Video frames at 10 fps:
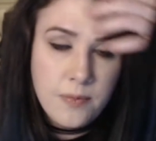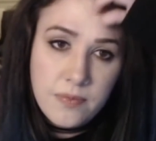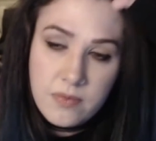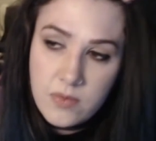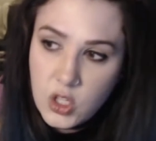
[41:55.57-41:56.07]

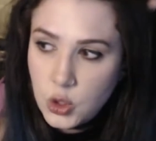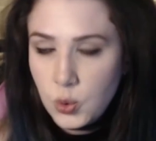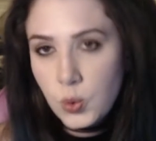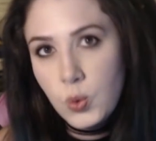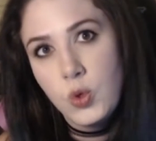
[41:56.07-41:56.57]

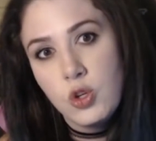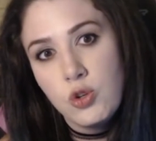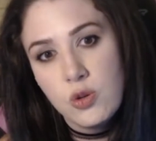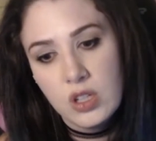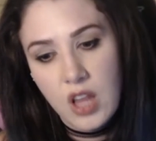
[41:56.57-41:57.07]
you
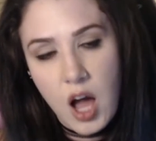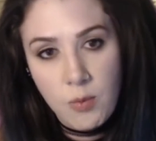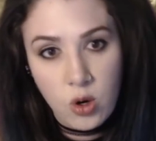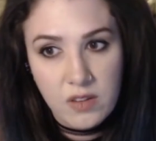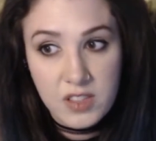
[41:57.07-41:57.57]
do a lot
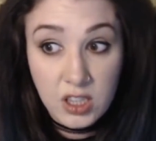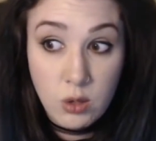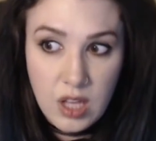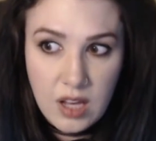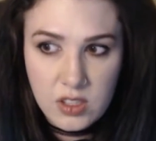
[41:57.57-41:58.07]
more of the low
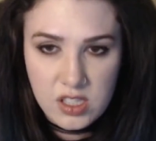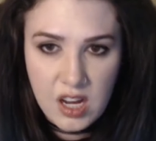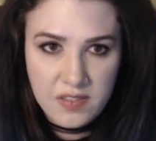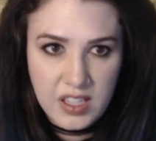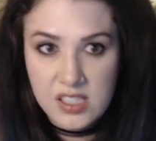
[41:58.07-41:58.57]
level
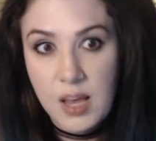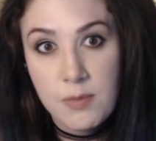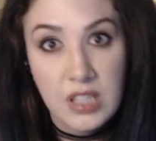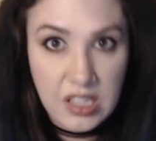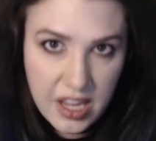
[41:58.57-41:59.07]
stuff like
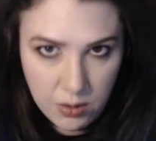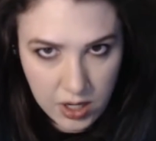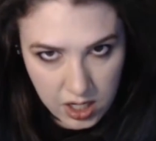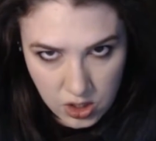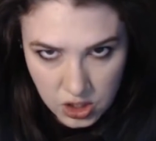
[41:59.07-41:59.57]
assembly
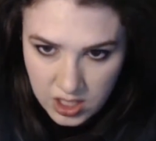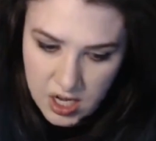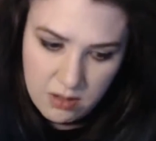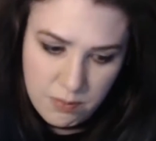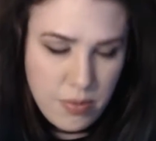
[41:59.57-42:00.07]
language
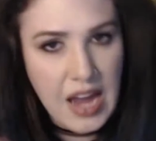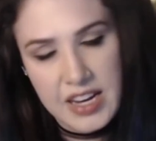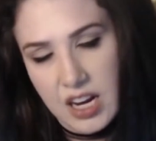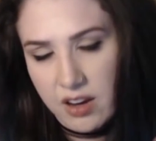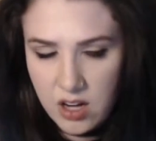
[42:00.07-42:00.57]
and
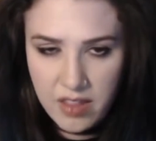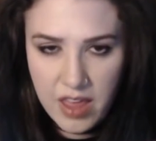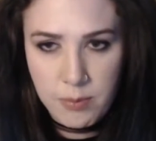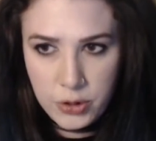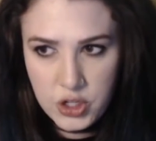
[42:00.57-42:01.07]
binary and all that
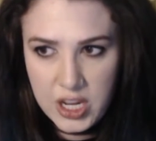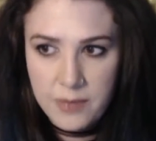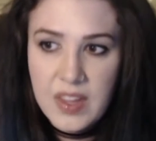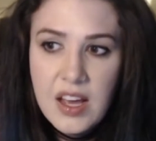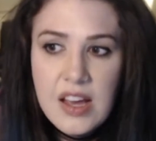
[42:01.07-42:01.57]
bullshit.
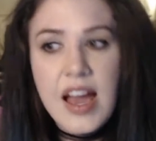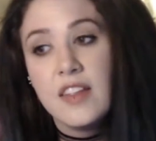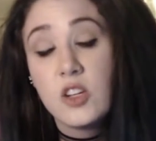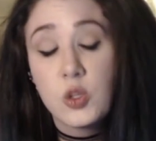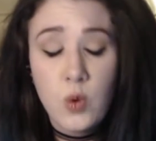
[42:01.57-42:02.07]
And then
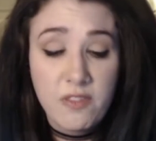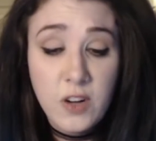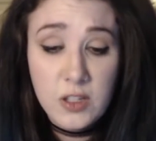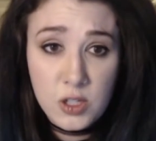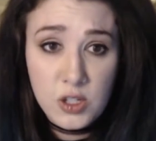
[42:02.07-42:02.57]
there's one
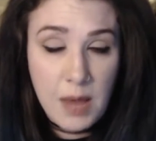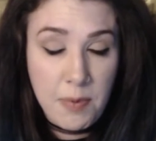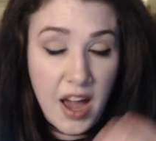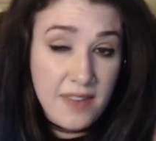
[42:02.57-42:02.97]
further step. I have a